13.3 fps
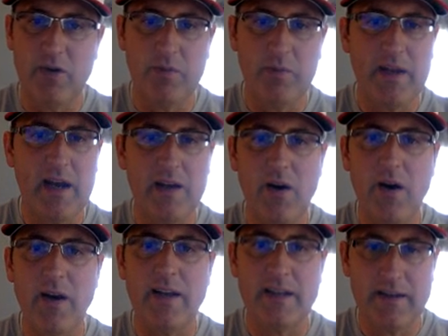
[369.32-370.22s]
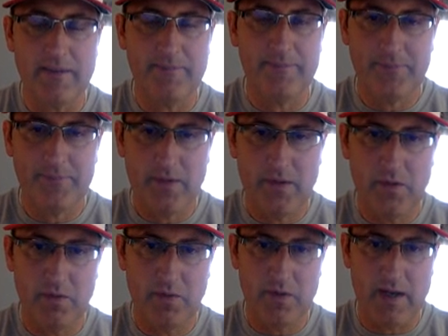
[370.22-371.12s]
will be ionic.
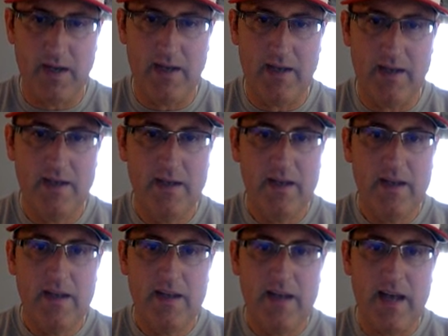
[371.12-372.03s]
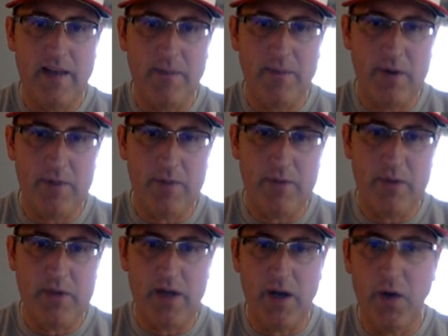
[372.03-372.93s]
Okay? Now, the bond
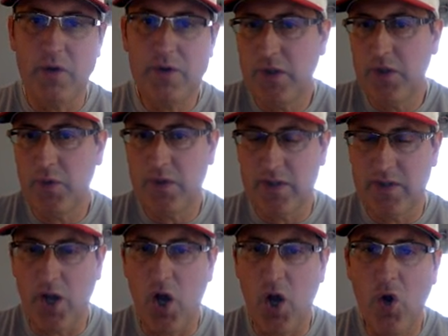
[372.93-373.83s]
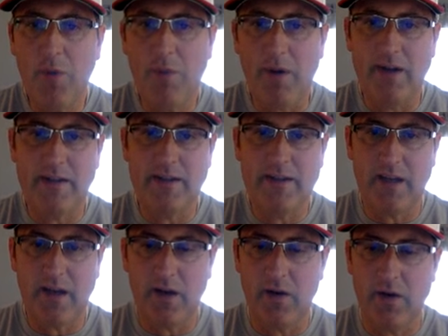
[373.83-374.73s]
between O2, which is O bonded
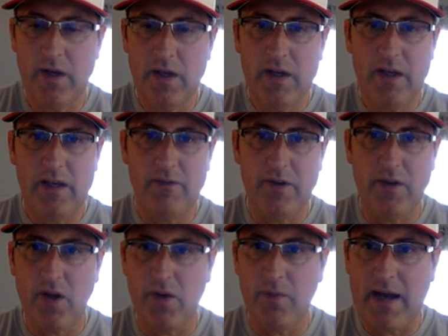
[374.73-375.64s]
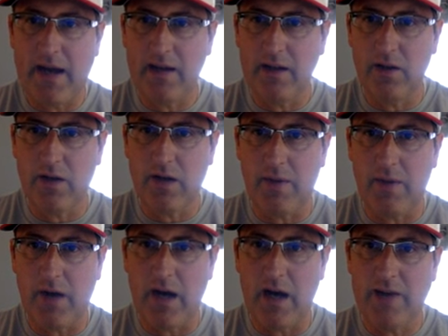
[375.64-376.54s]
to O. If you go back and look up
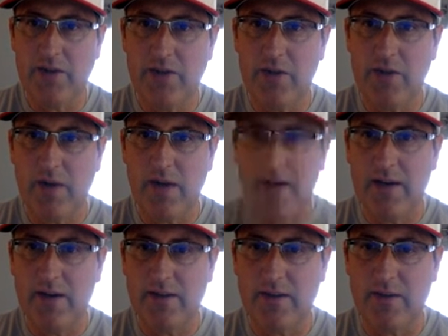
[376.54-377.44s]
oxygen right here, it's